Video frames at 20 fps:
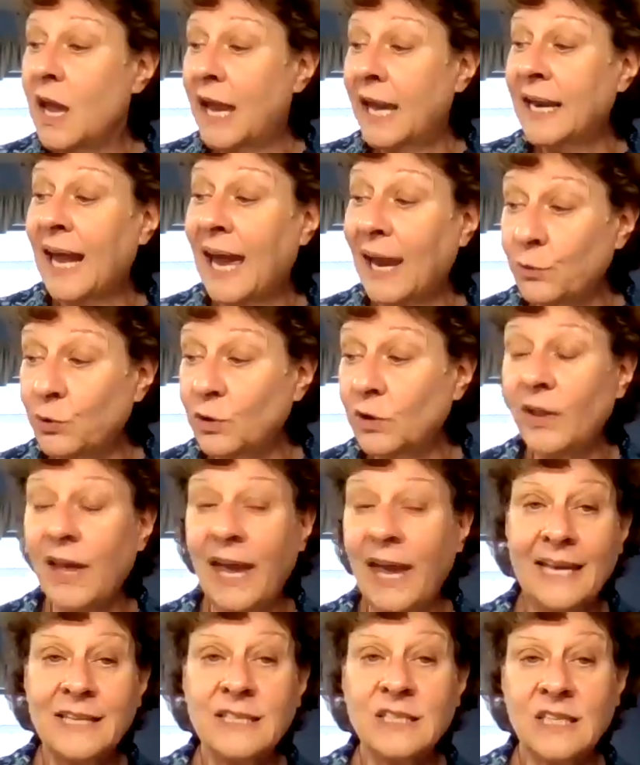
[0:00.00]
And I will
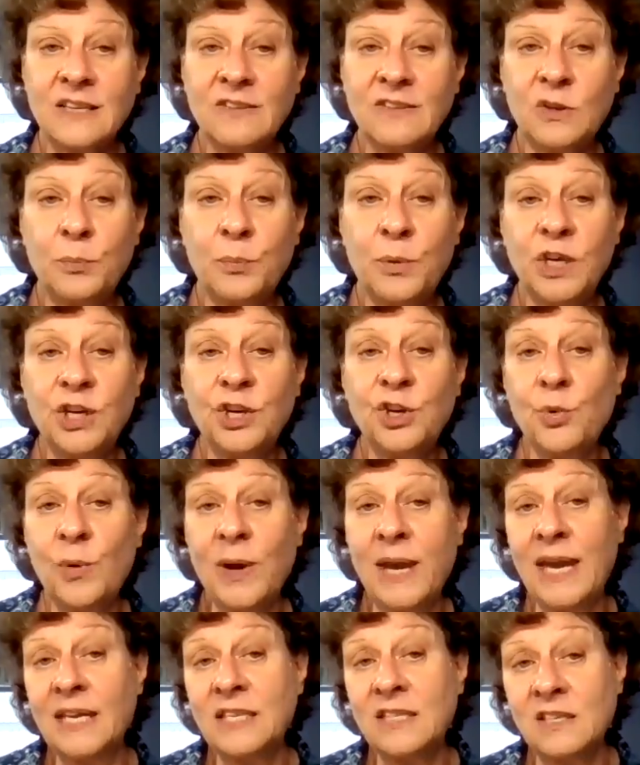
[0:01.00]
ask if the
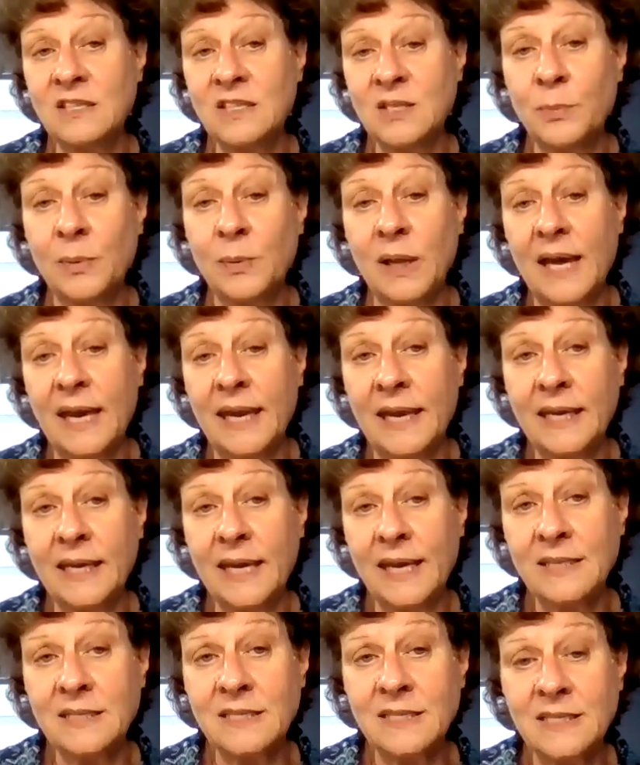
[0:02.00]
PUA does apply
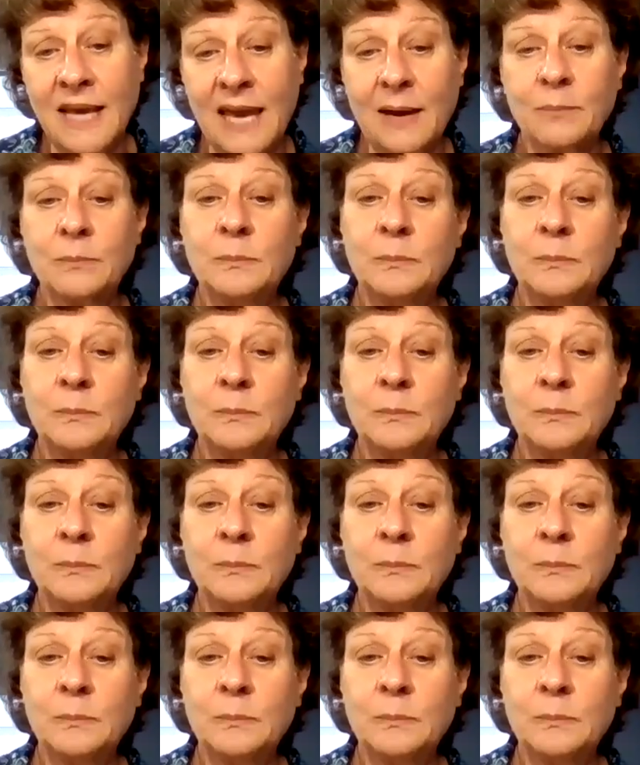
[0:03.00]
against that.